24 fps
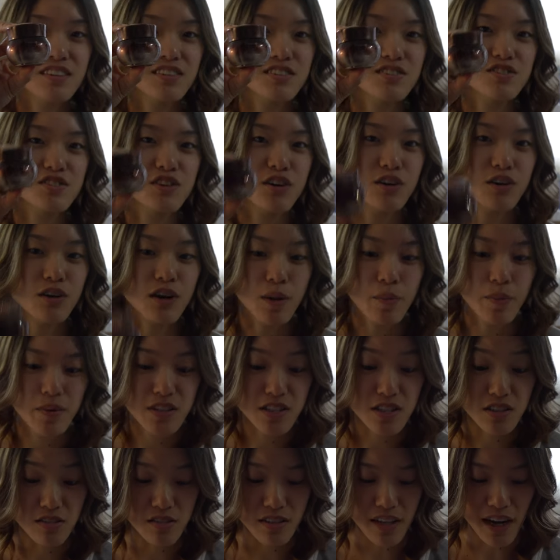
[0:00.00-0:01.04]
So up
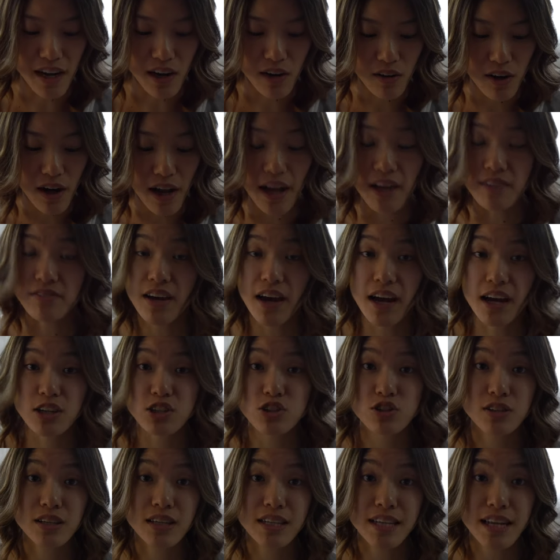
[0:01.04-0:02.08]
until now, I have
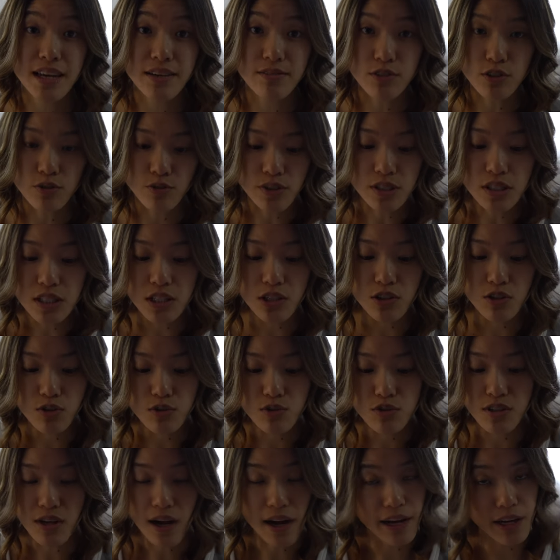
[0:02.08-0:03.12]
actually never really
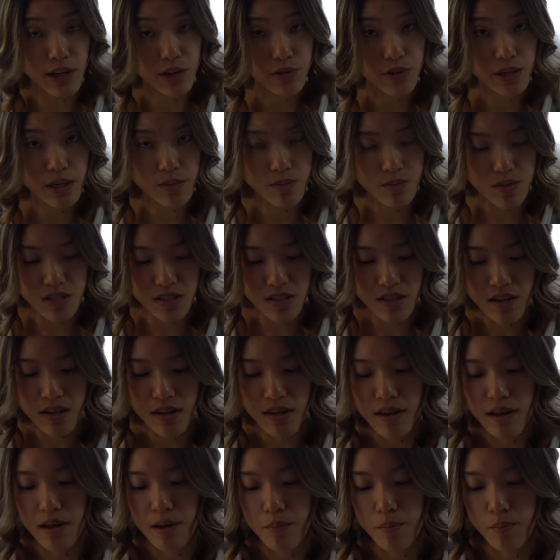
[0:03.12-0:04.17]
used eye creams,
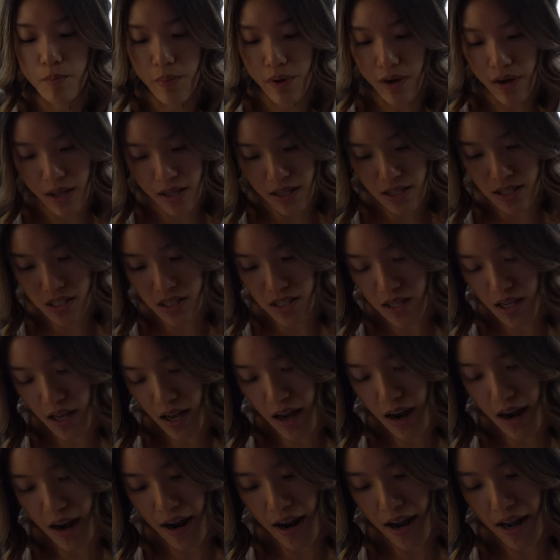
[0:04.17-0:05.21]
but
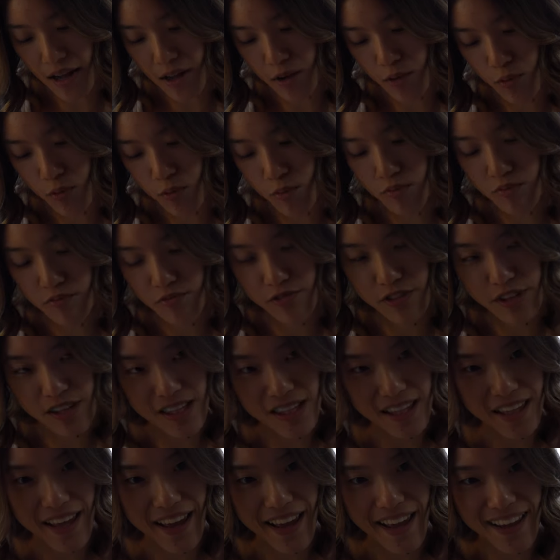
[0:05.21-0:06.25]
I
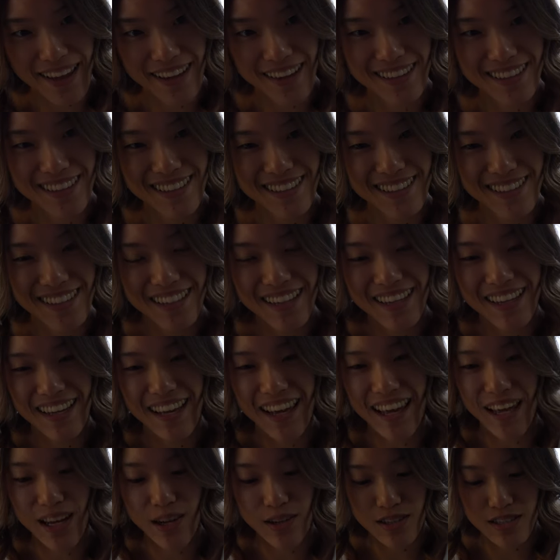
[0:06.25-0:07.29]
feel like
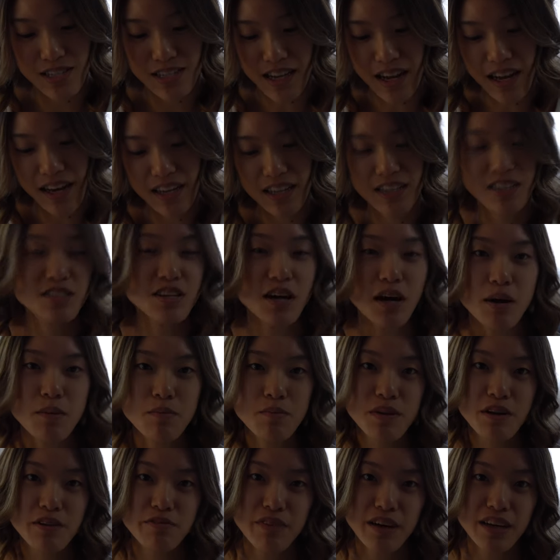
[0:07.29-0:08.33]
it's kind of dumb
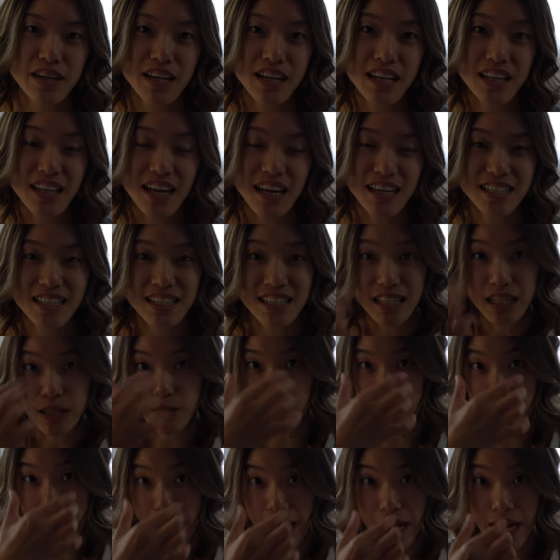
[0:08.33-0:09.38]
if I neglected
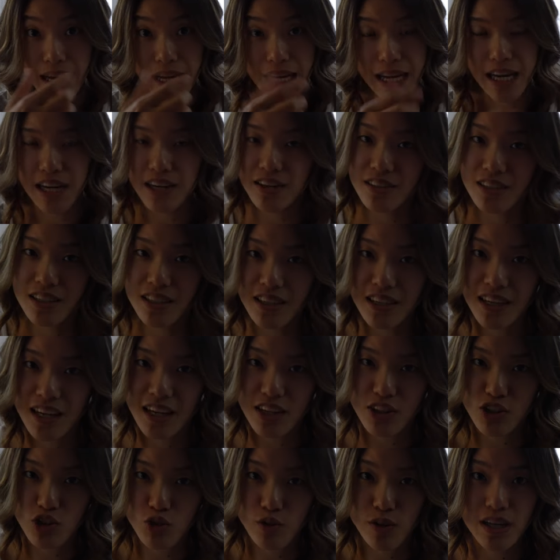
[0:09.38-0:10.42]
my eye area
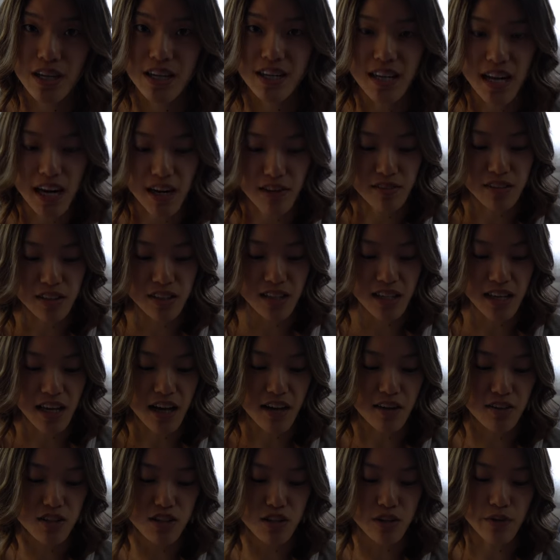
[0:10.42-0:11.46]
and treated everything
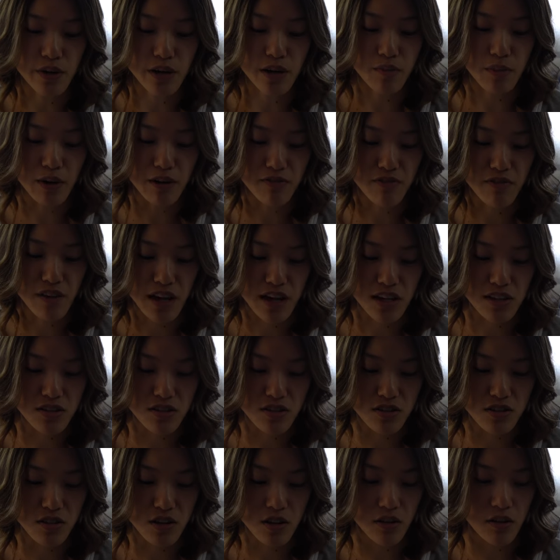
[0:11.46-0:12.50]
else around my face,
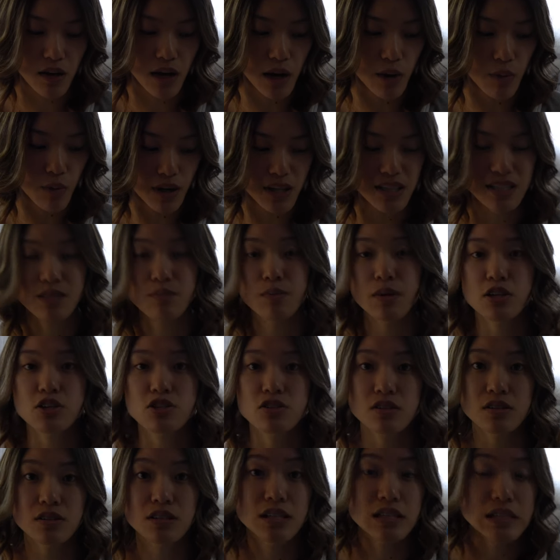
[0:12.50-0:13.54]
so I wanted to make
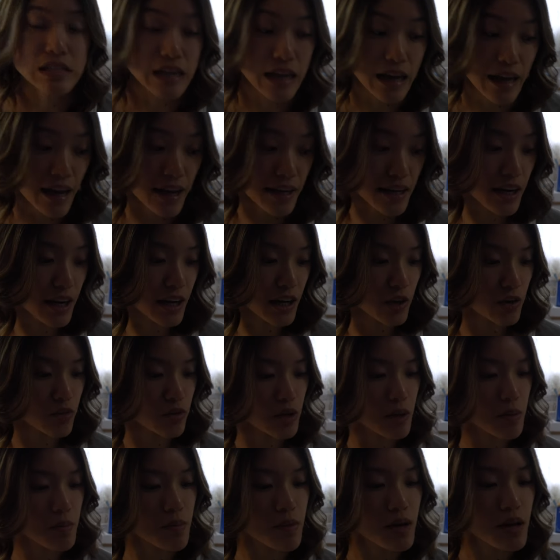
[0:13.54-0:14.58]
sure I had eye
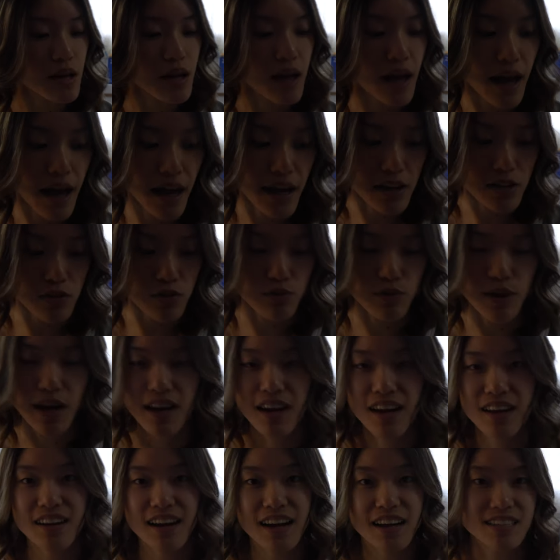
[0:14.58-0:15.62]
cream. And
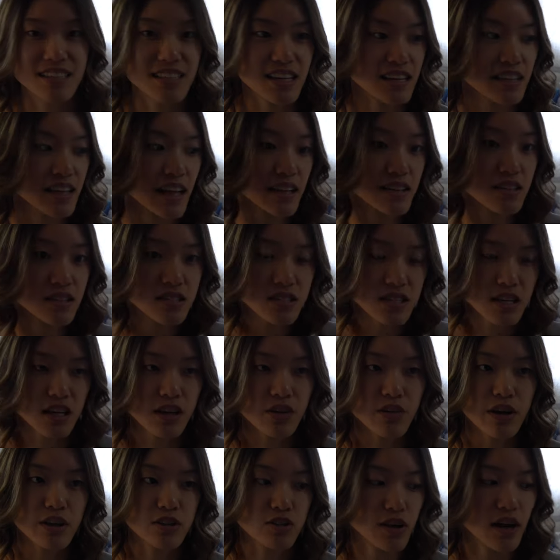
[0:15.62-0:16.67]
recognizing that the skin
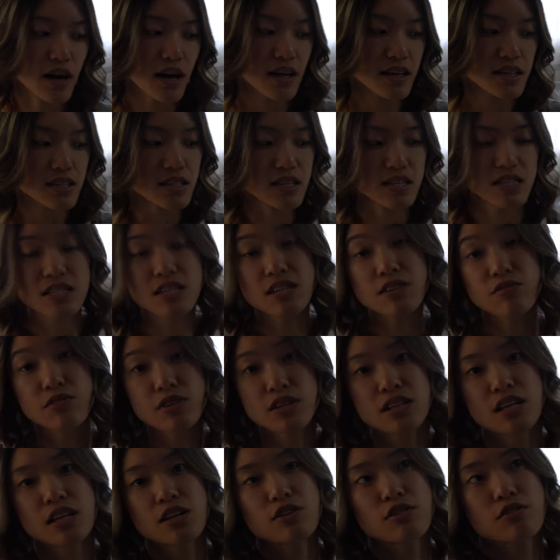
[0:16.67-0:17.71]
around your eyes is
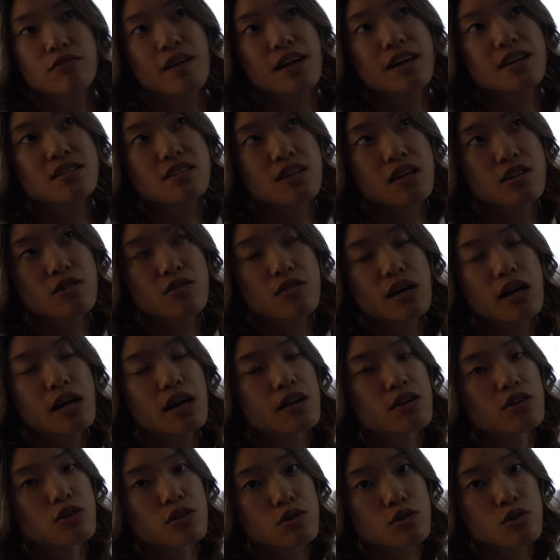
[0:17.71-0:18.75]
different than your face and you
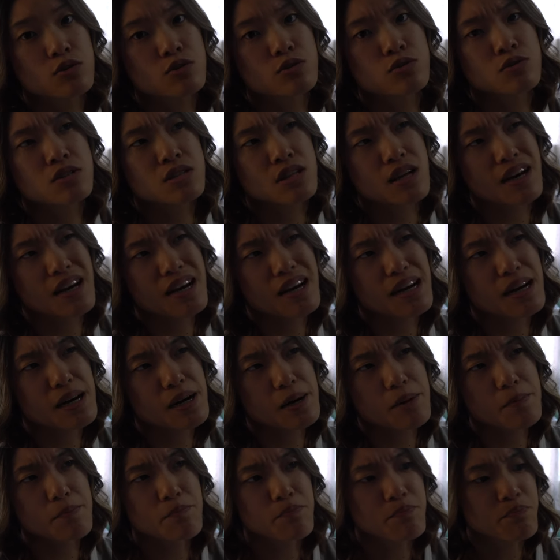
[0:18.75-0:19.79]
can't use um,
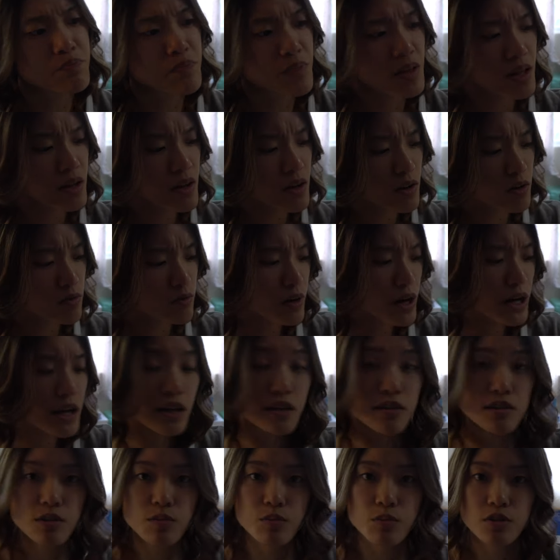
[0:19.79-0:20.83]
regular